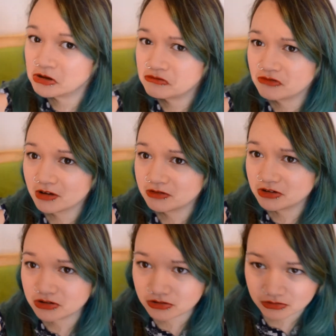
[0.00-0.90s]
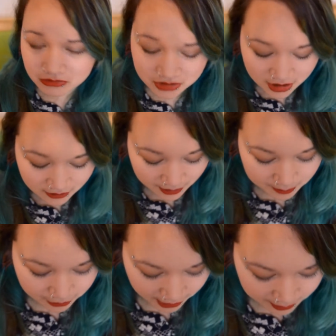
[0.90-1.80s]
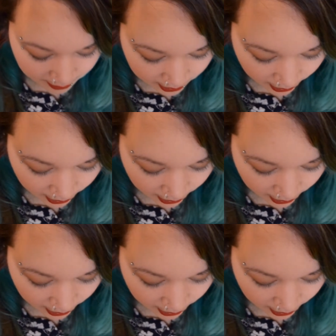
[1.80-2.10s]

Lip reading: Very cute. They break my